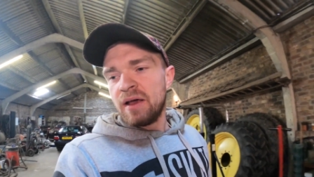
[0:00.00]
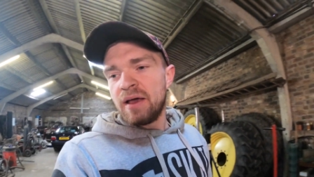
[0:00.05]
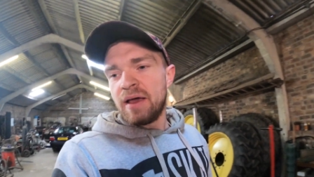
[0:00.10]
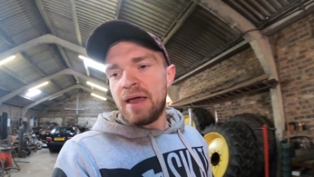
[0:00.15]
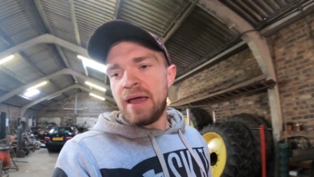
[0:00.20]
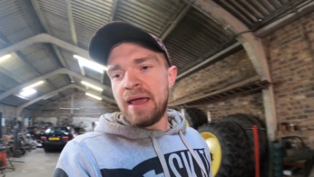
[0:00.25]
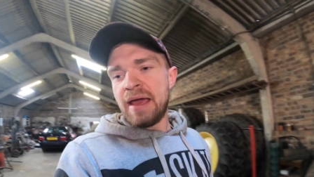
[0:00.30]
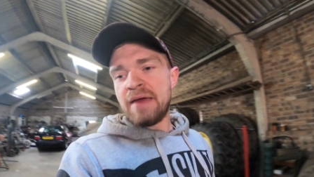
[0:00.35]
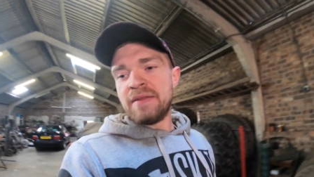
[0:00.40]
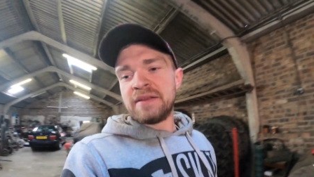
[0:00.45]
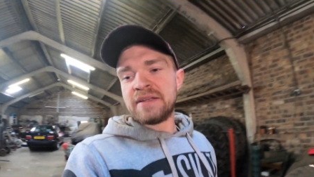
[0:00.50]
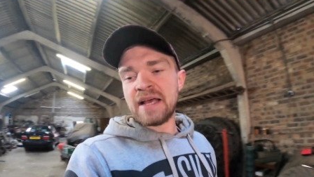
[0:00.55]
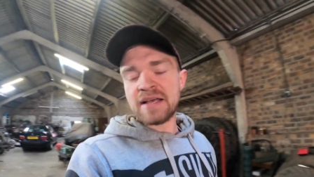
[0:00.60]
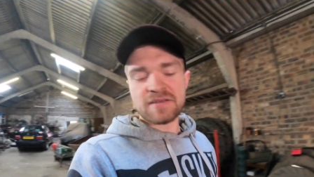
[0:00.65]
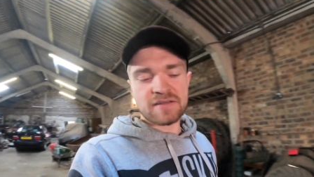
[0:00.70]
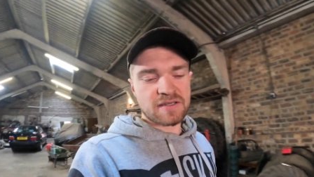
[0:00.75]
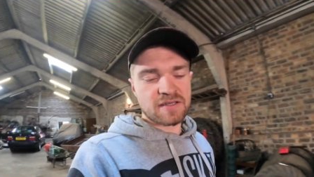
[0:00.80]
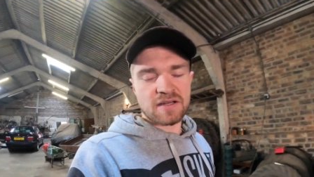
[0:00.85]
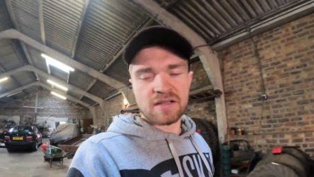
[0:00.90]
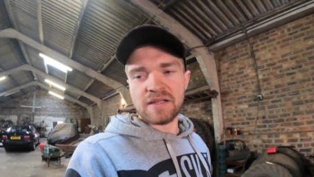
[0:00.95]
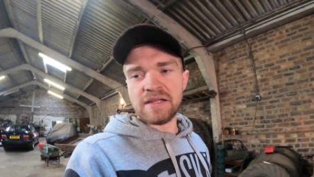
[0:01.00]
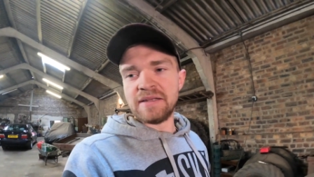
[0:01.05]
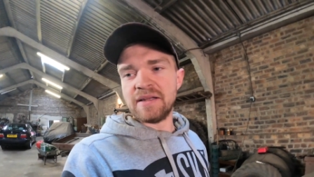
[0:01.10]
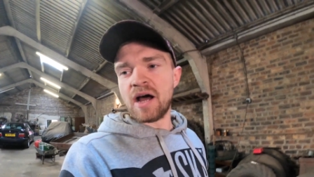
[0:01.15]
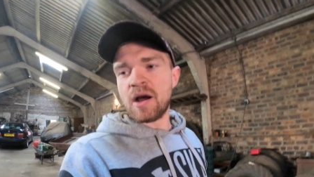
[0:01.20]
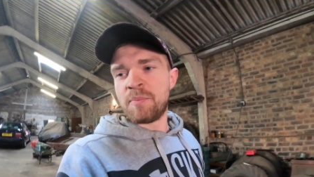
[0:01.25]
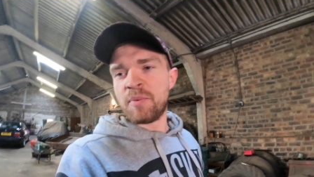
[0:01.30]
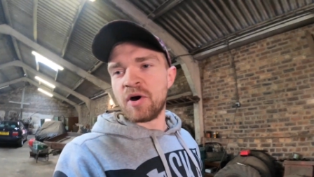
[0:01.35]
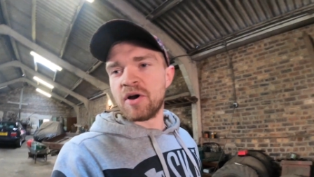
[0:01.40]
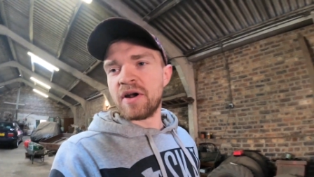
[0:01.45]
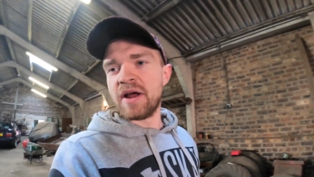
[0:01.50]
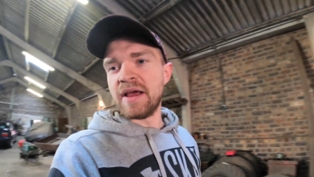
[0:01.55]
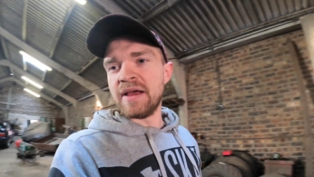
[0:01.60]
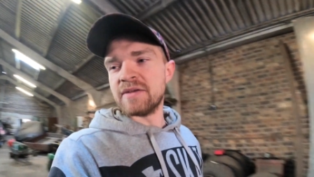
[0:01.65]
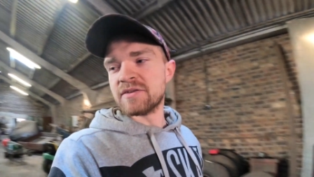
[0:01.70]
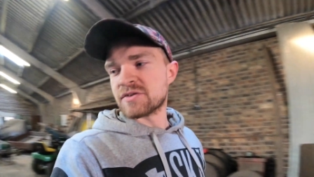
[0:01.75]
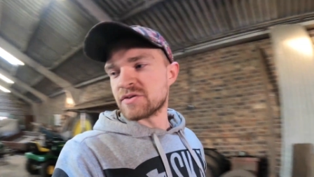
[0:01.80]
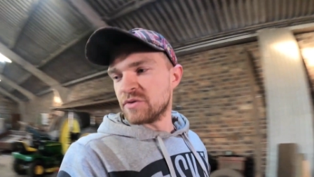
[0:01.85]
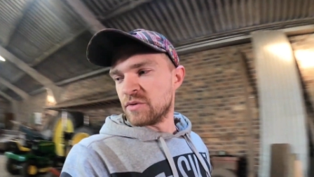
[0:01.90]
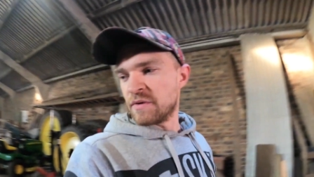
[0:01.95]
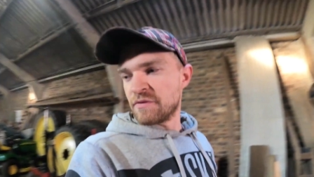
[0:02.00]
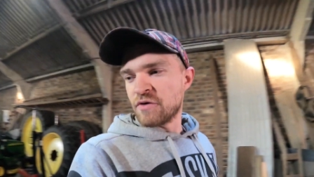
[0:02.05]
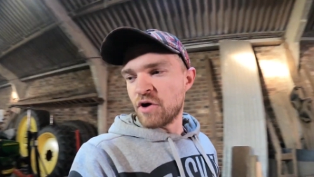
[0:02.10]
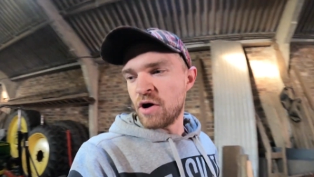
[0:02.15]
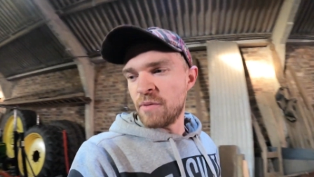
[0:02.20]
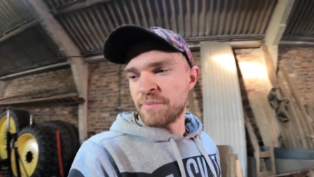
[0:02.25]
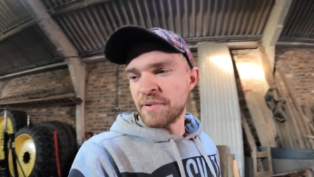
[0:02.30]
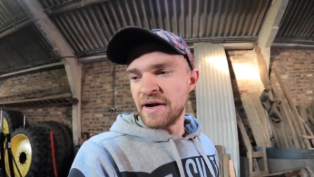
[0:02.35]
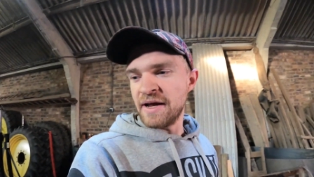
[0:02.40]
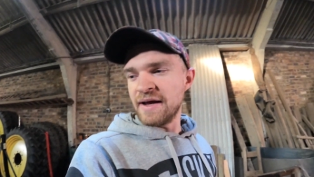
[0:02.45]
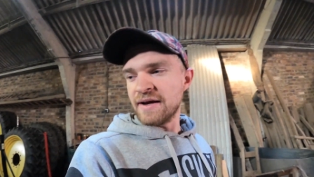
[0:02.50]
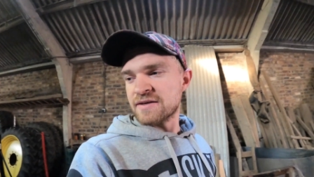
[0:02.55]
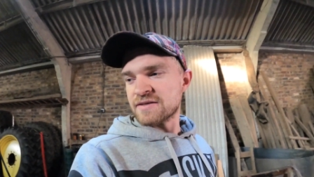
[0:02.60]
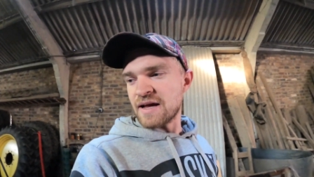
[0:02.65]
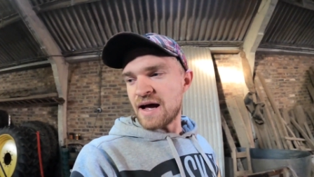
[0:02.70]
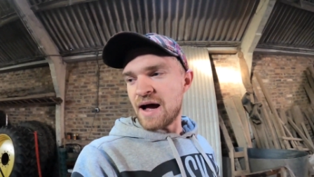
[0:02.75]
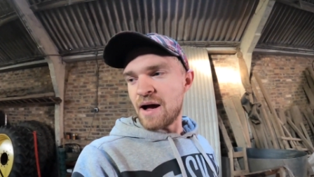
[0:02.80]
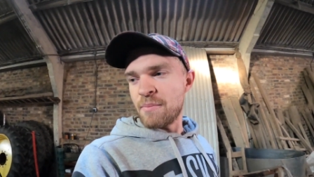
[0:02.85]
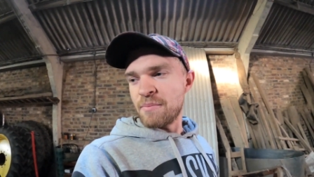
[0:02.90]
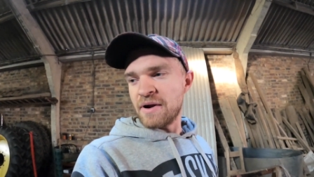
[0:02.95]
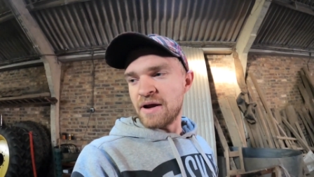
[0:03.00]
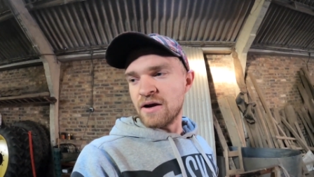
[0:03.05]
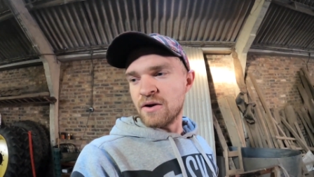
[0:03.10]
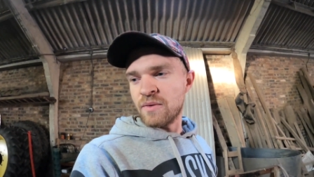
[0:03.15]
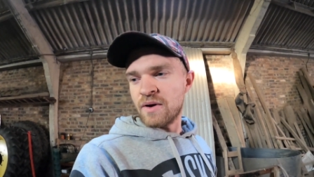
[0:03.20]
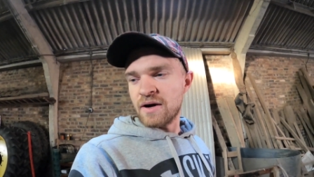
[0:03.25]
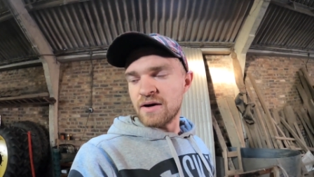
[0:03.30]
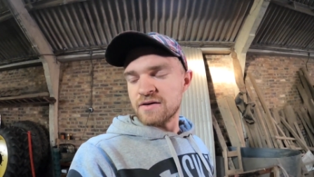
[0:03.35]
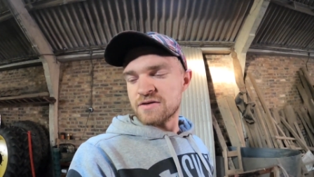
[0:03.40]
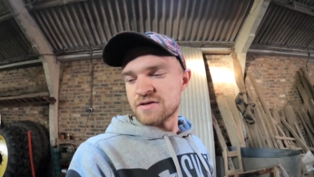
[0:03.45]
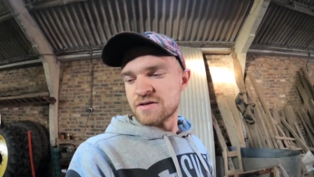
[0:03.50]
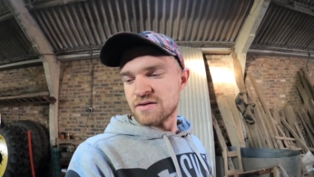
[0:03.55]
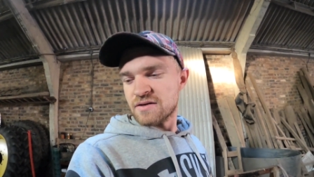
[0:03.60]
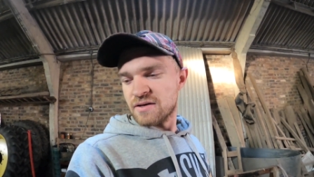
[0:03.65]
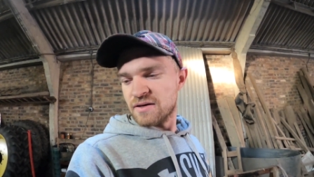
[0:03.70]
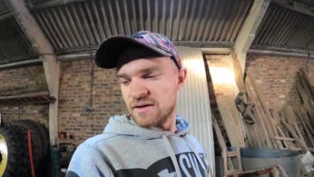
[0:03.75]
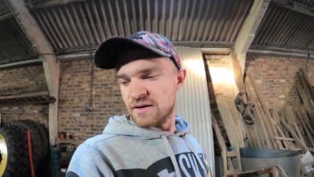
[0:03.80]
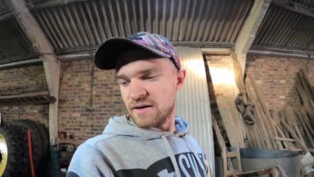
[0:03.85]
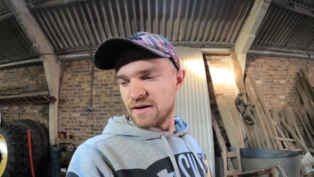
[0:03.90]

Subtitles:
The disc's cleaned up alright, so we've got brakes, the handbrake works.